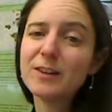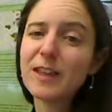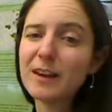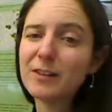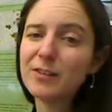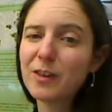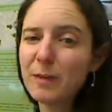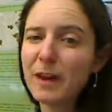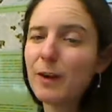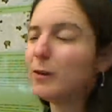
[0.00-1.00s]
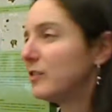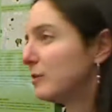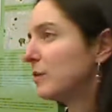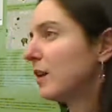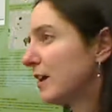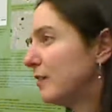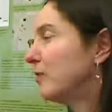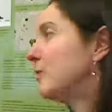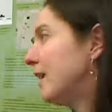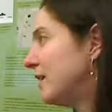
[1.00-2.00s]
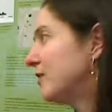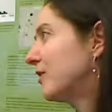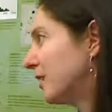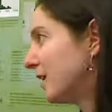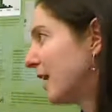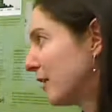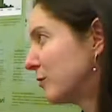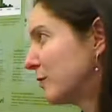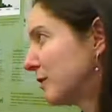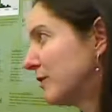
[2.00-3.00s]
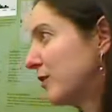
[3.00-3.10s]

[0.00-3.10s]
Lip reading: that is somehow symbolized based on the attributes.